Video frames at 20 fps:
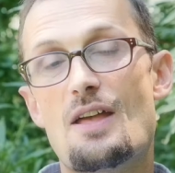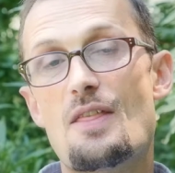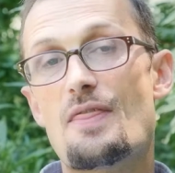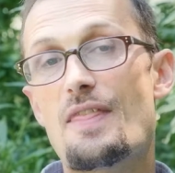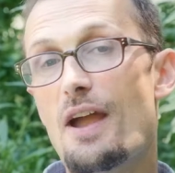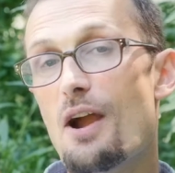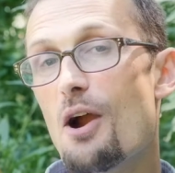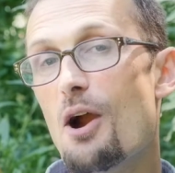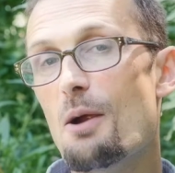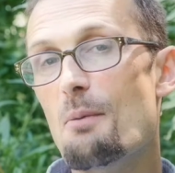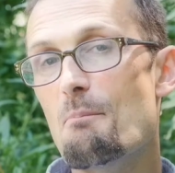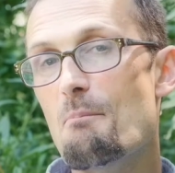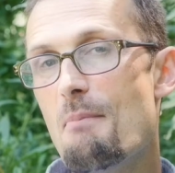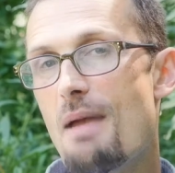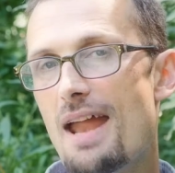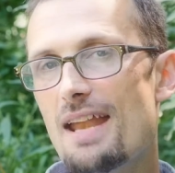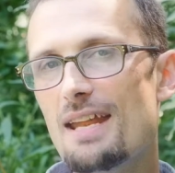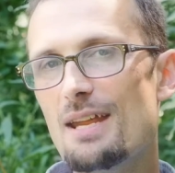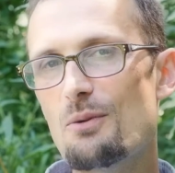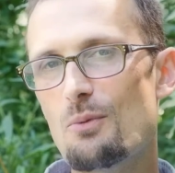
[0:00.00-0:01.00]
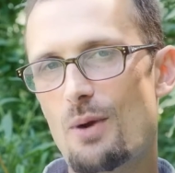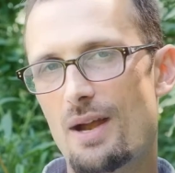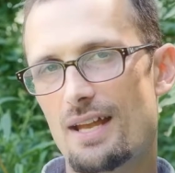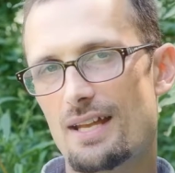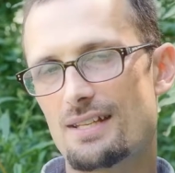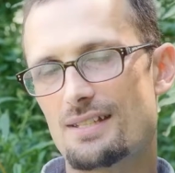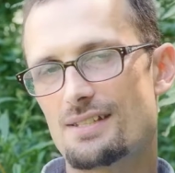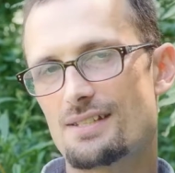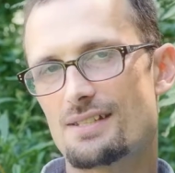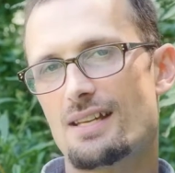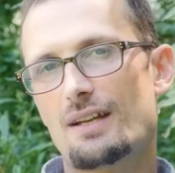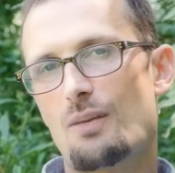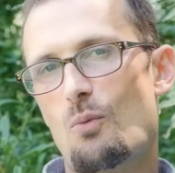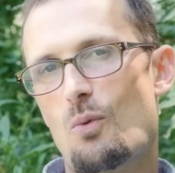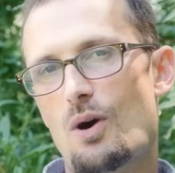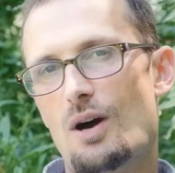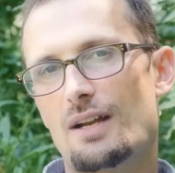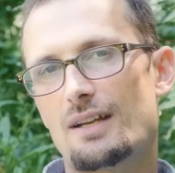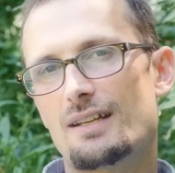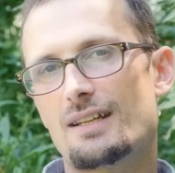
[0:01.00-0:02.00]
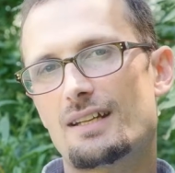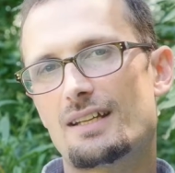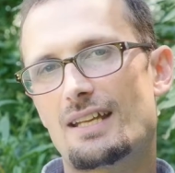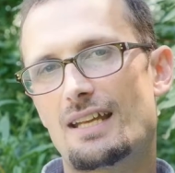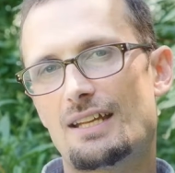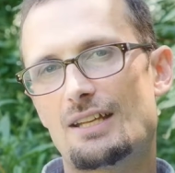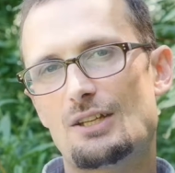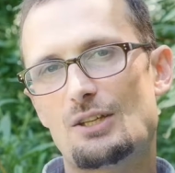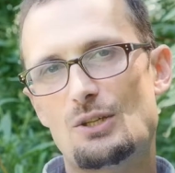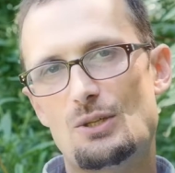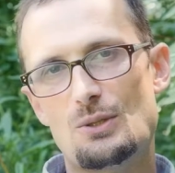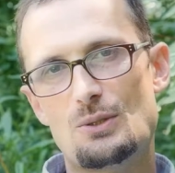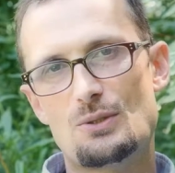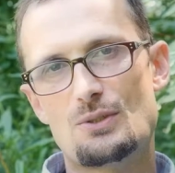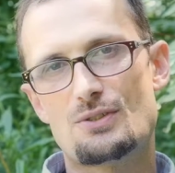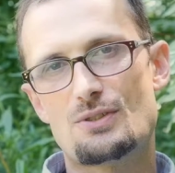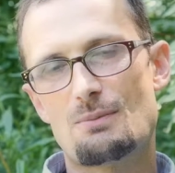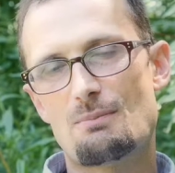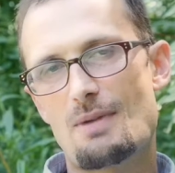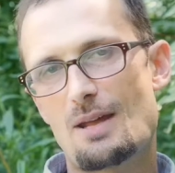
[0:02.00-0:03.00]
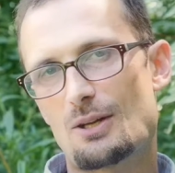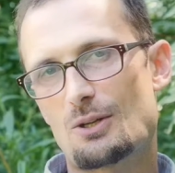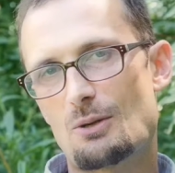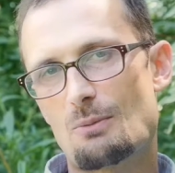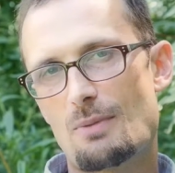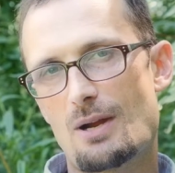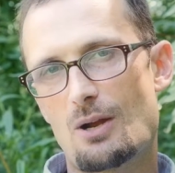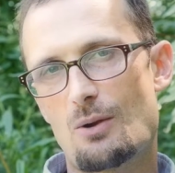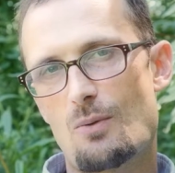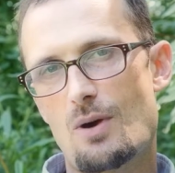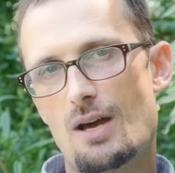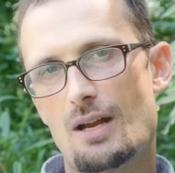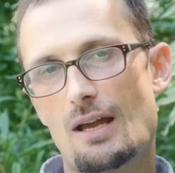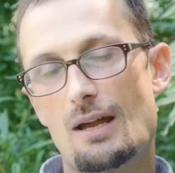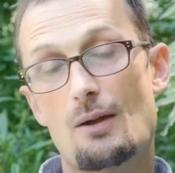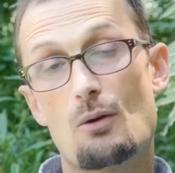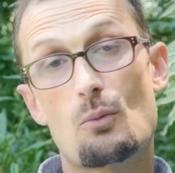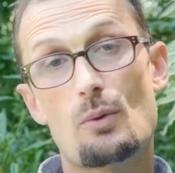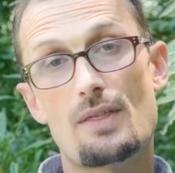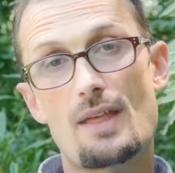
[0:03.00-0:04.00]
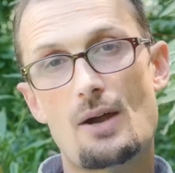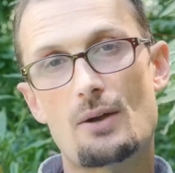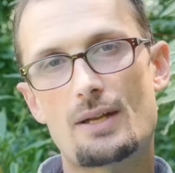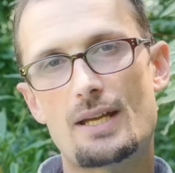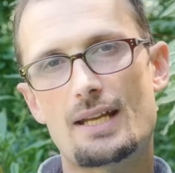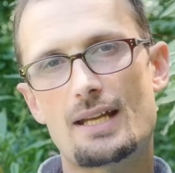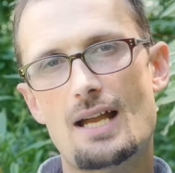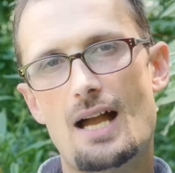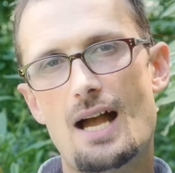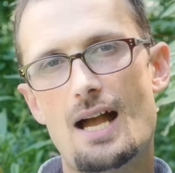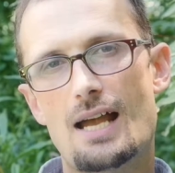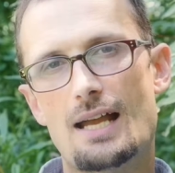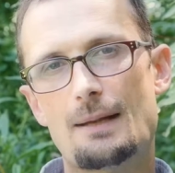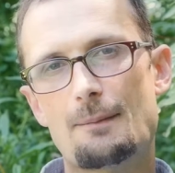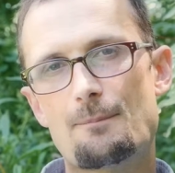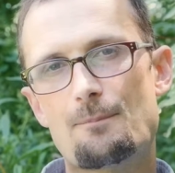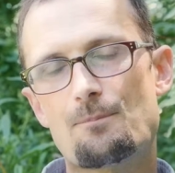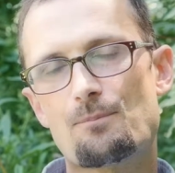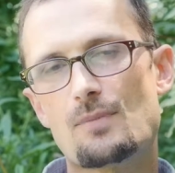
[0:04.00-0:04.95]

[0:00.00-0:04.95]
There are many ways one can use medical marijuana without getting high.